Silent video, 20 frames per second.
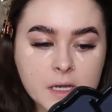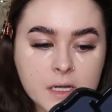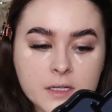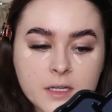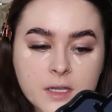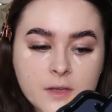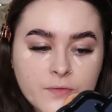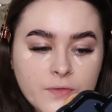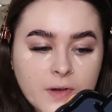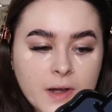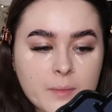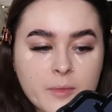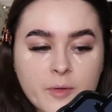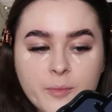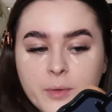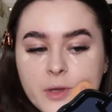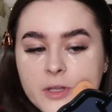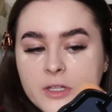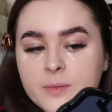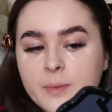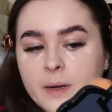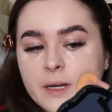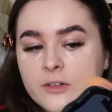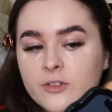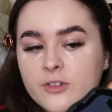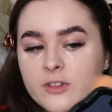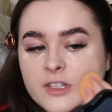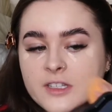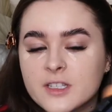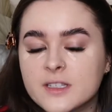I do find with beauty
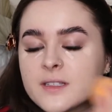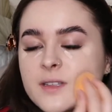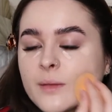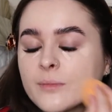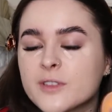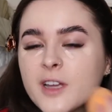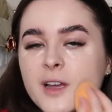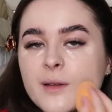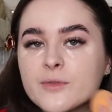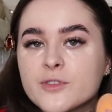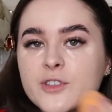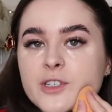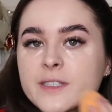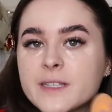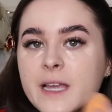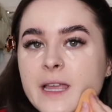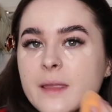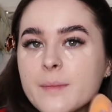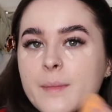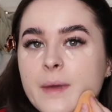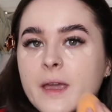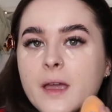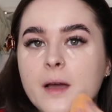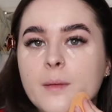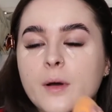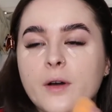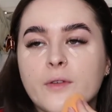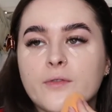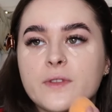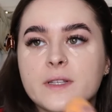blender it does sometimes just take the
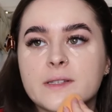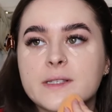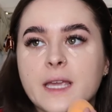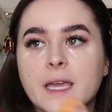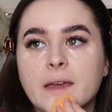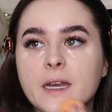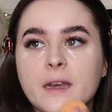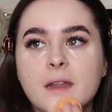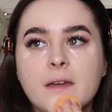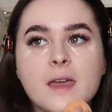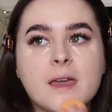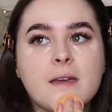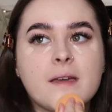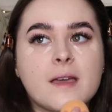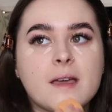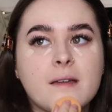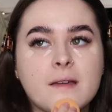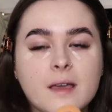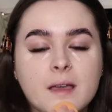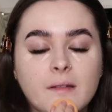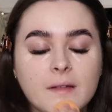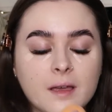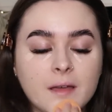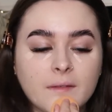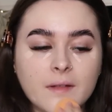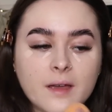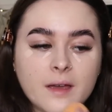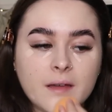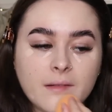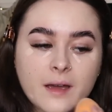makeup off the skin,
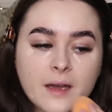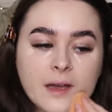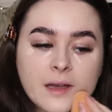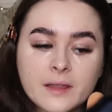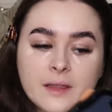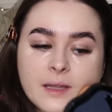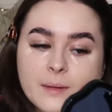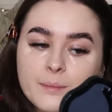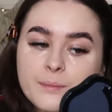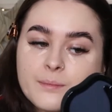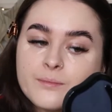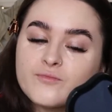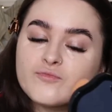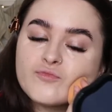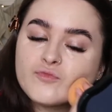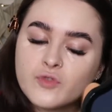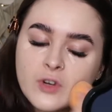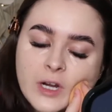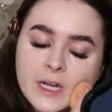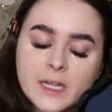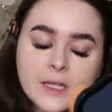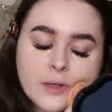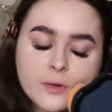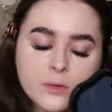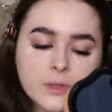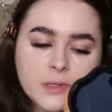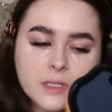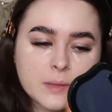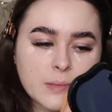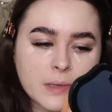and that really
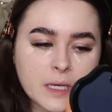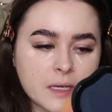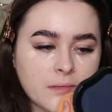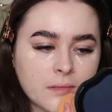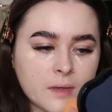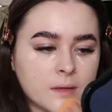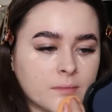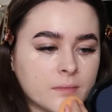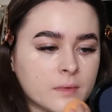annoys me.